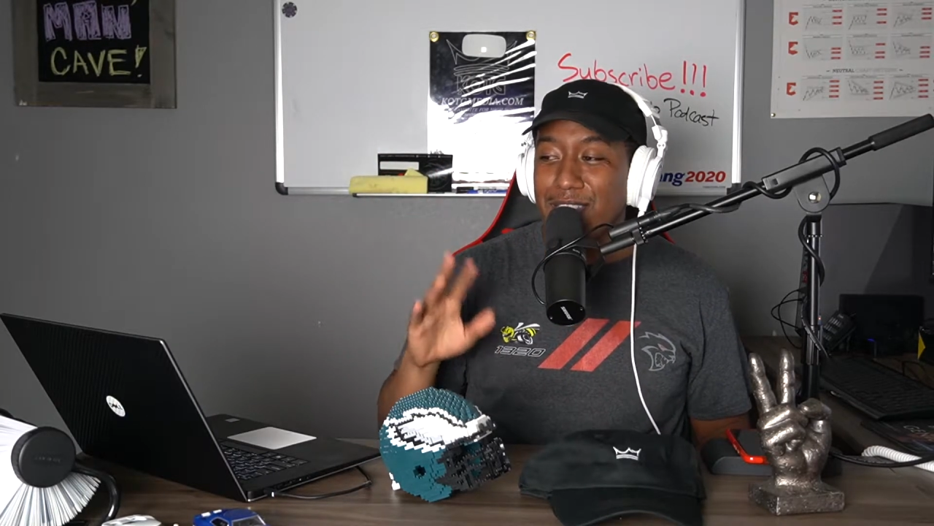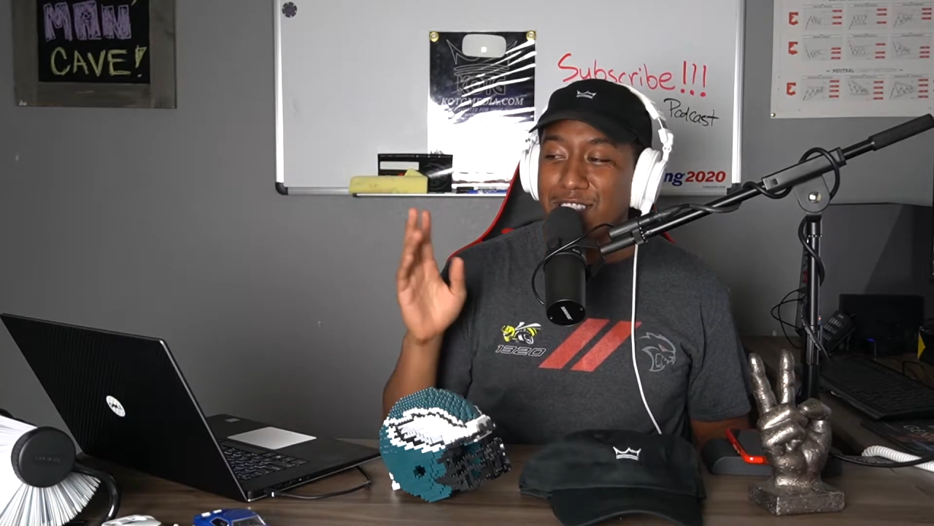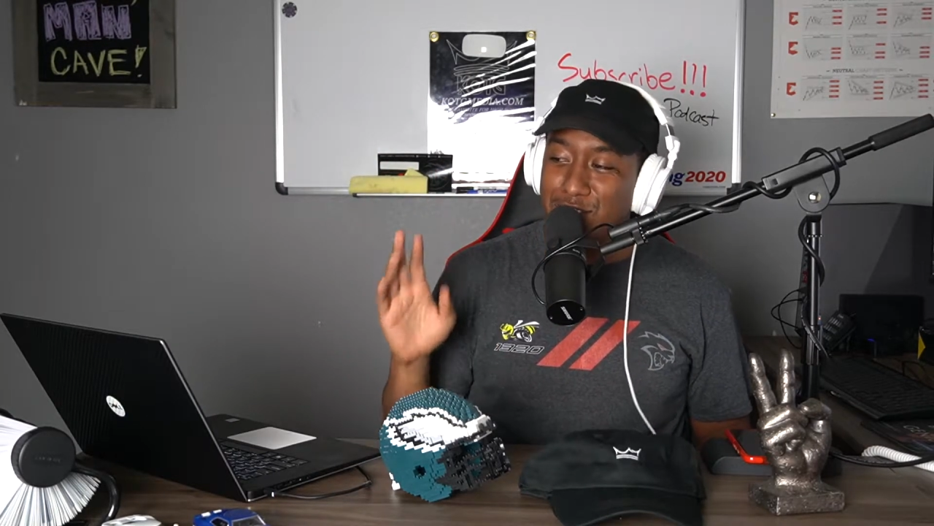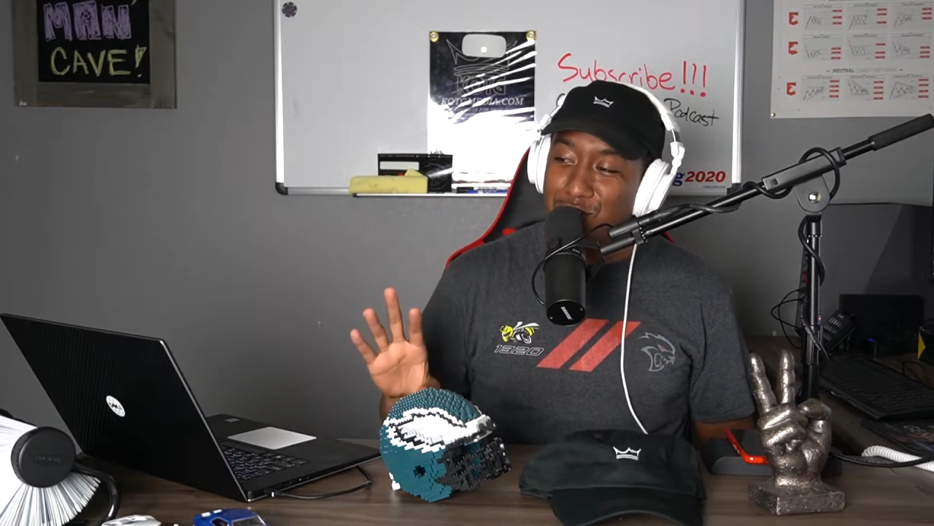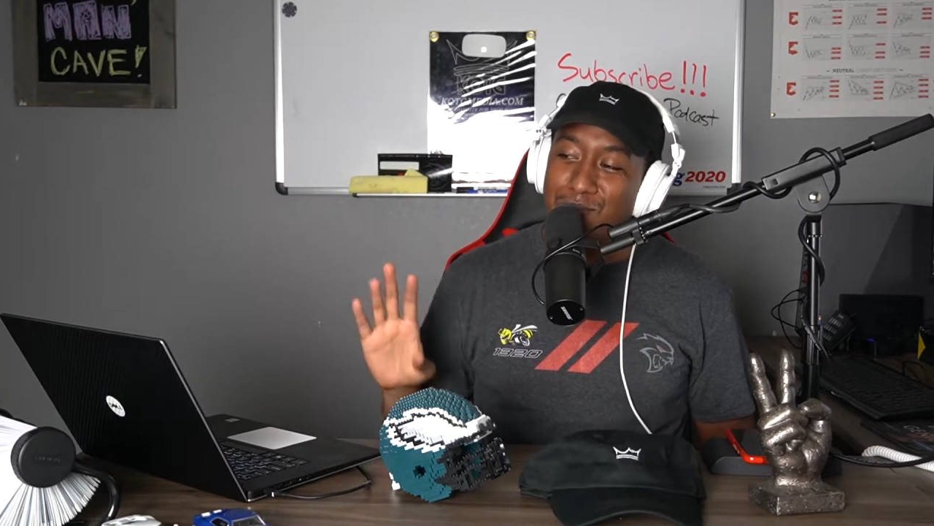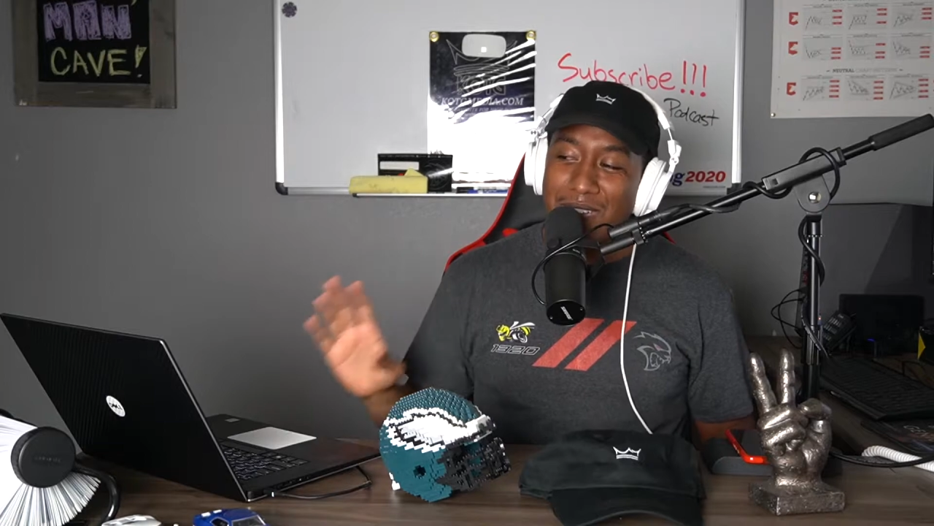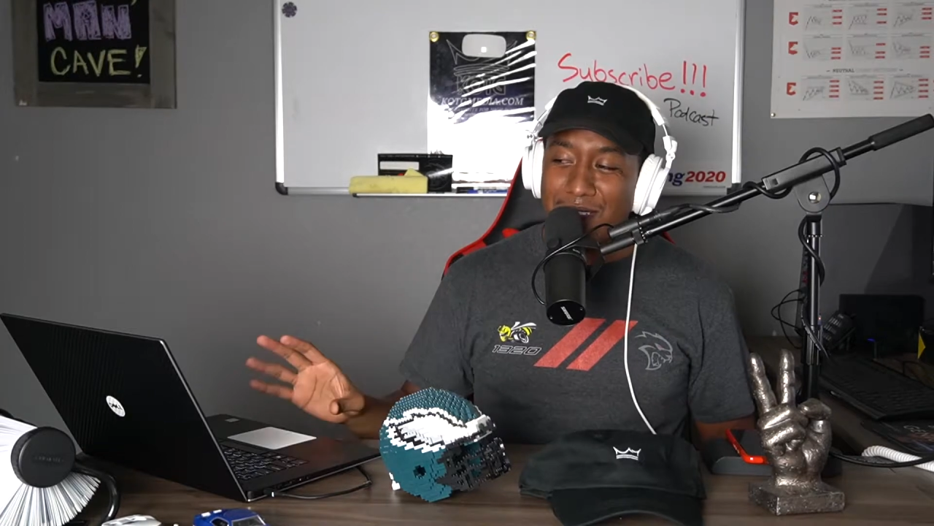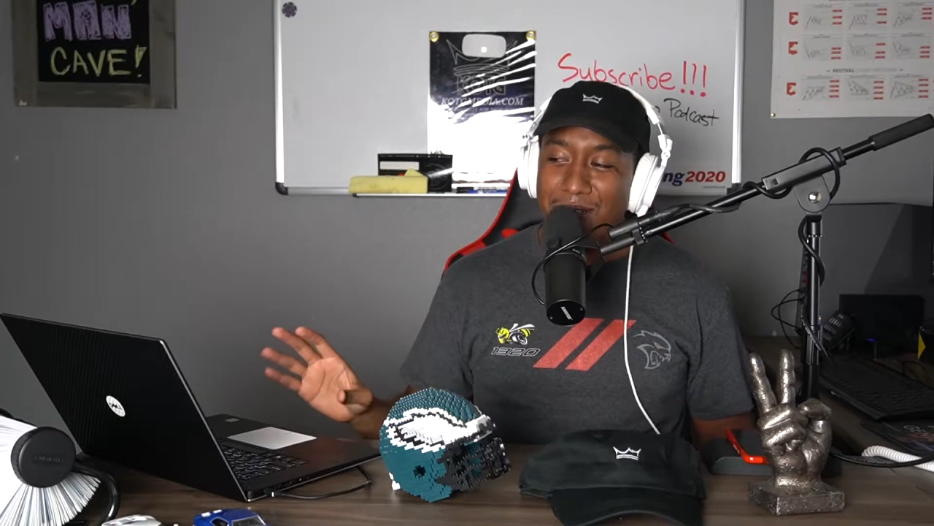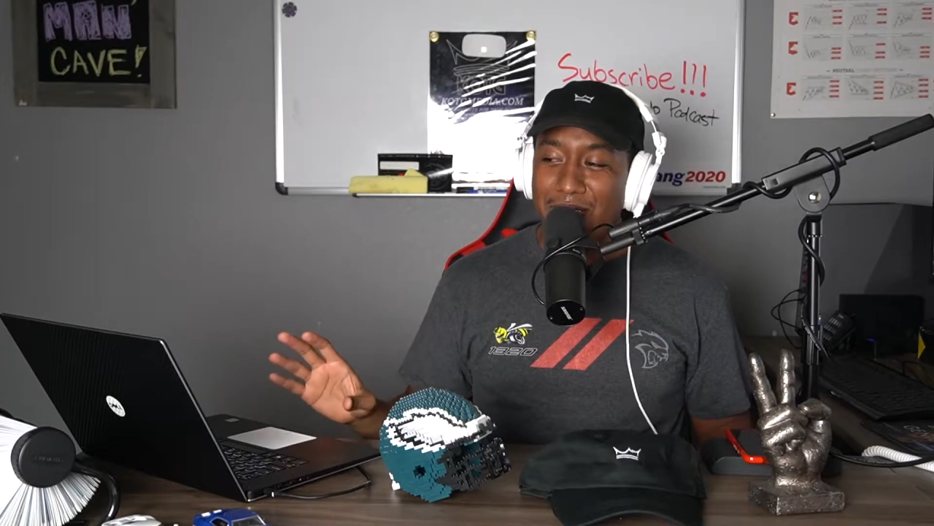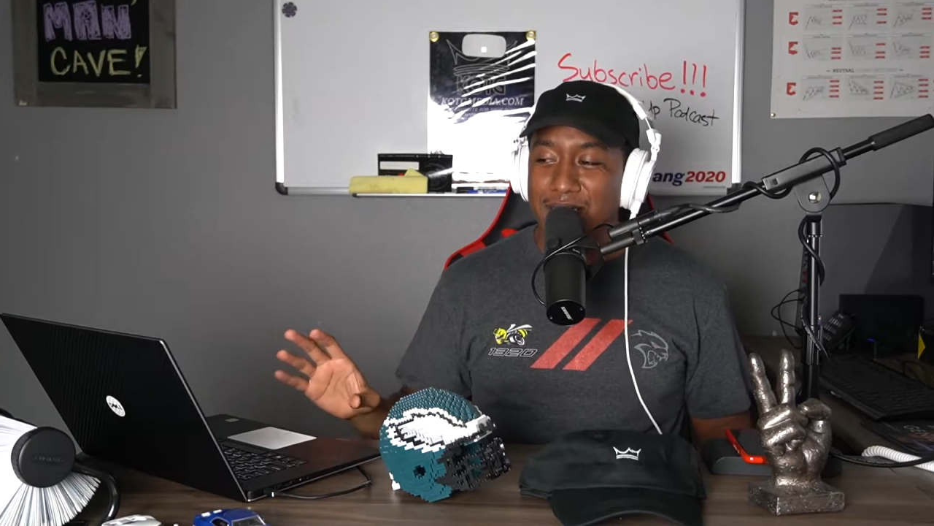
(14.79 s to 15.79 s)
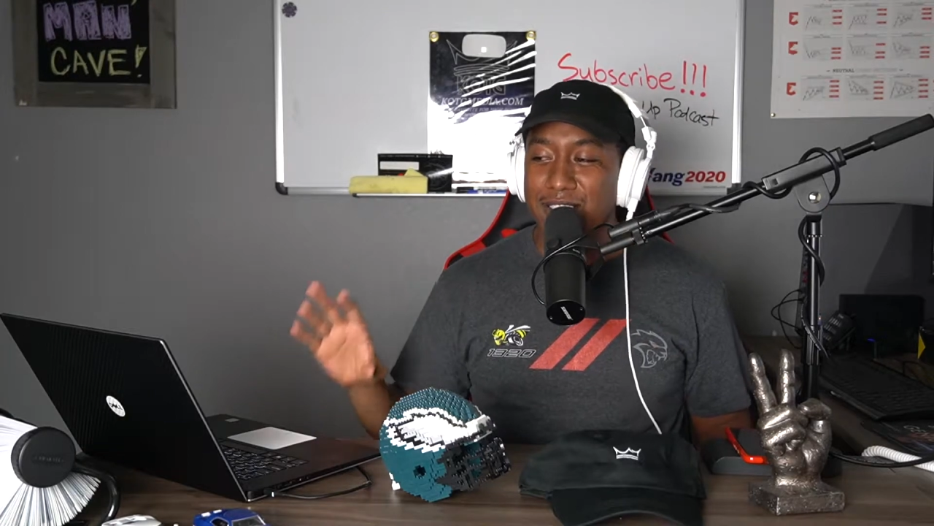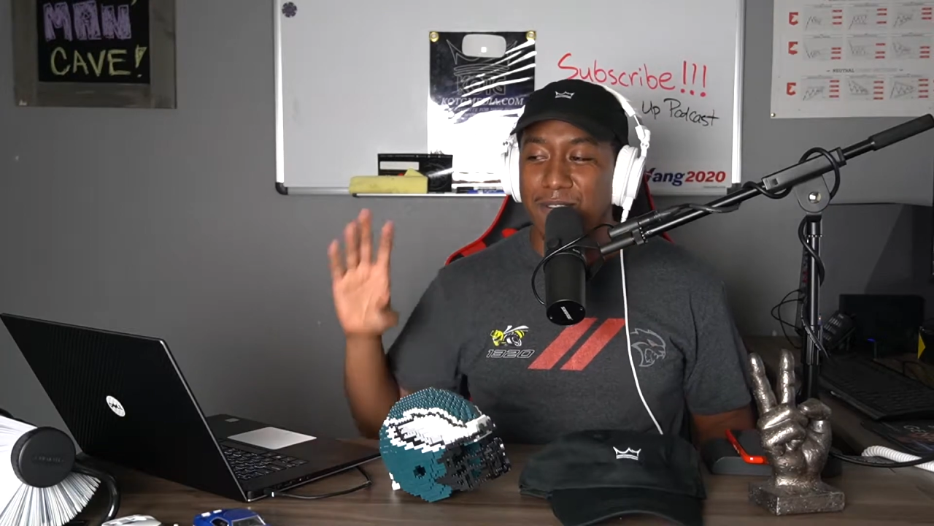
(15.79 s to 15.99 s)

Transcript: the 2 main events